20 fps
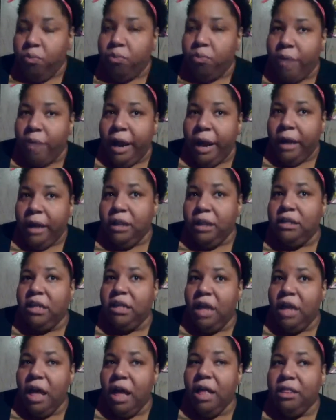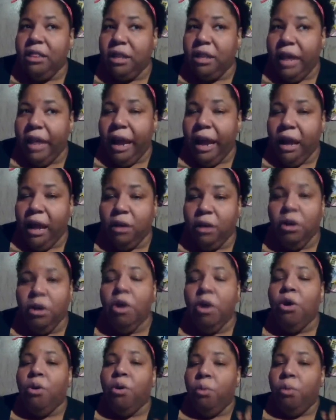ran into the other lane
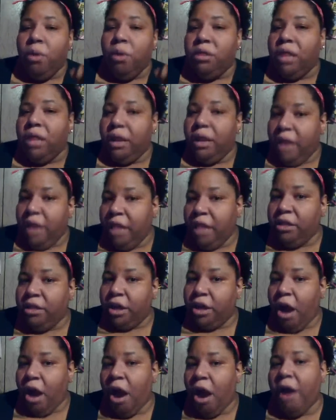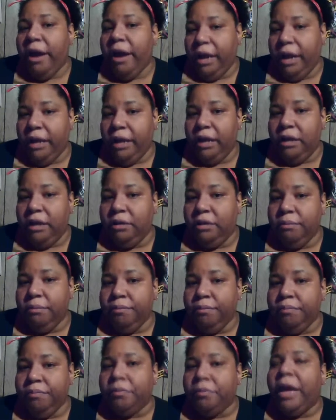with another car in it
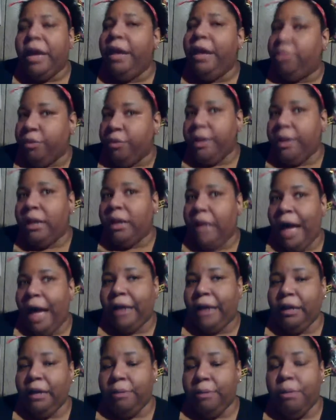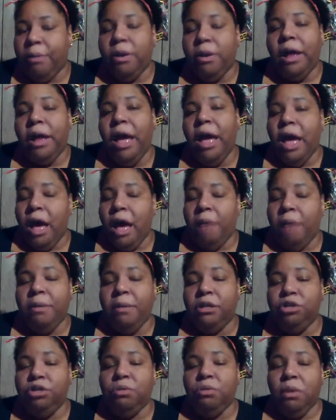at 3 o'clock in the morning. How
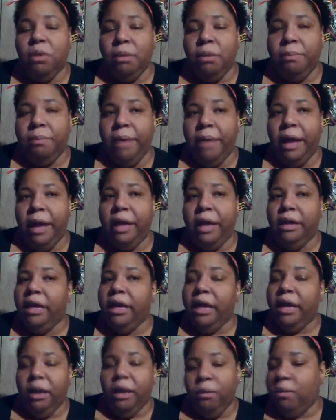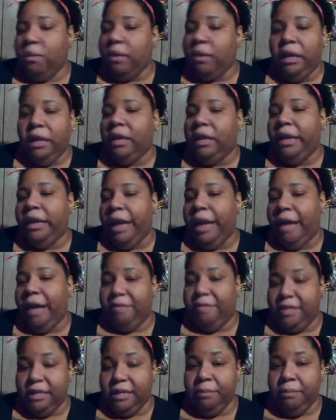much you want to bet he didn't
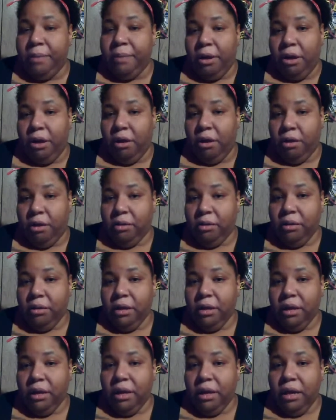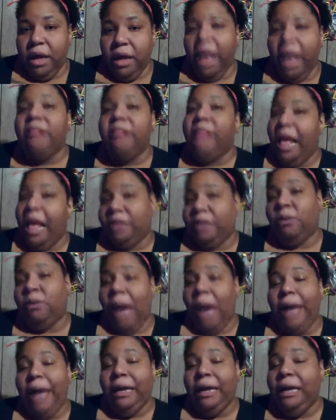have a seatbelt on? That's
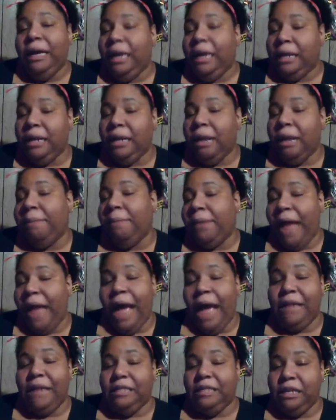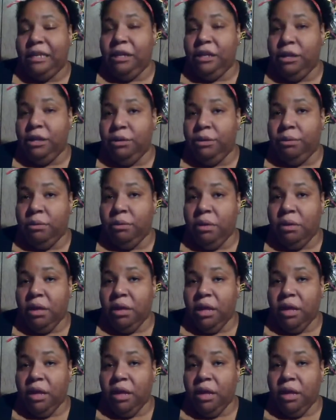why he ended up in ICU.